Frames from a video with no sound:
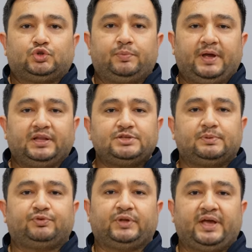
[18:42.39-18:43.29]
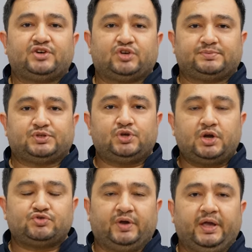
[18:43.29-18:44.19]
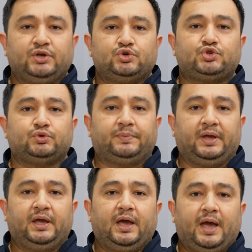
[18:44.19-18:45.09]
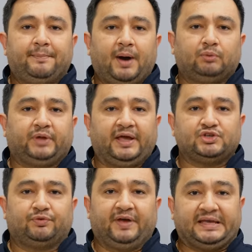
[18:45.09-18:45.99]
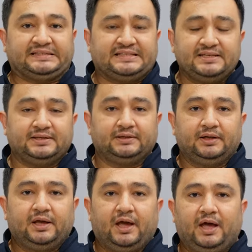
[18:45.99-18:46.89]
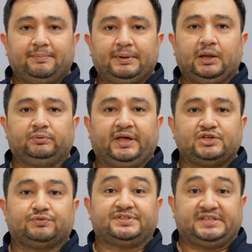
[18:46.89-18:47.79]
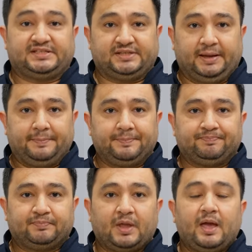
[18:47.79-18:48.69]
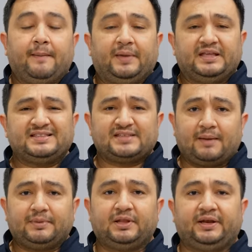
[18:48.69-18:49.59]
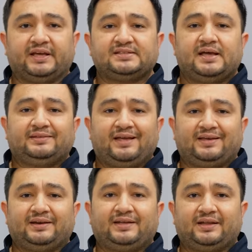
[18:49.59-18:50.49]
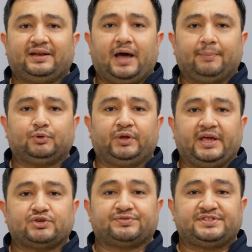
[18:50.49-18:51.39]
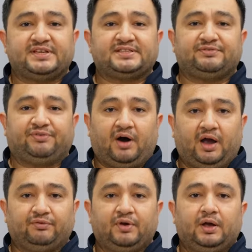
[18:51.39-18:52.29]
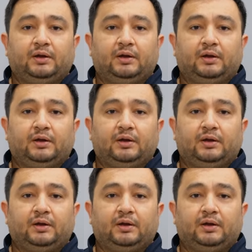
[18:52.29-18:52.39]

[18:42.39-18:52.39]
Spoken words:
To be eligible for the hair transplant surgery, you should be about the age of 18 and below the age of 60. In some clinics, they can get it up to the age of 65